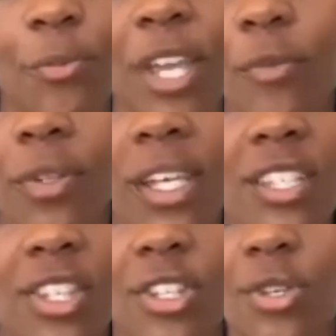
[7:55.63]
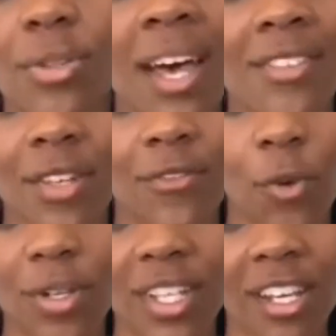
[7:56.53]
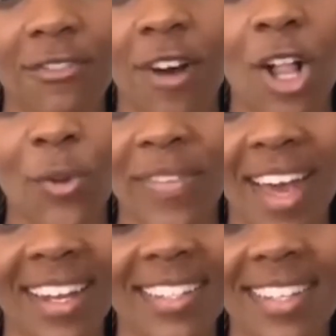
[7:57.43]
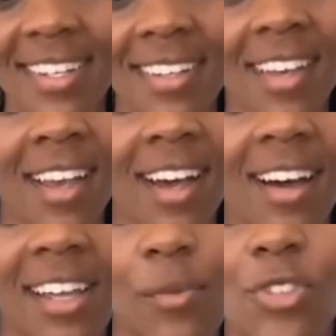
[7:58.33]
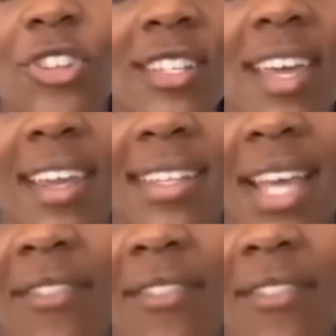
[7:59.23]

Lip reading: being released in 2014 following that incident. He was just getting his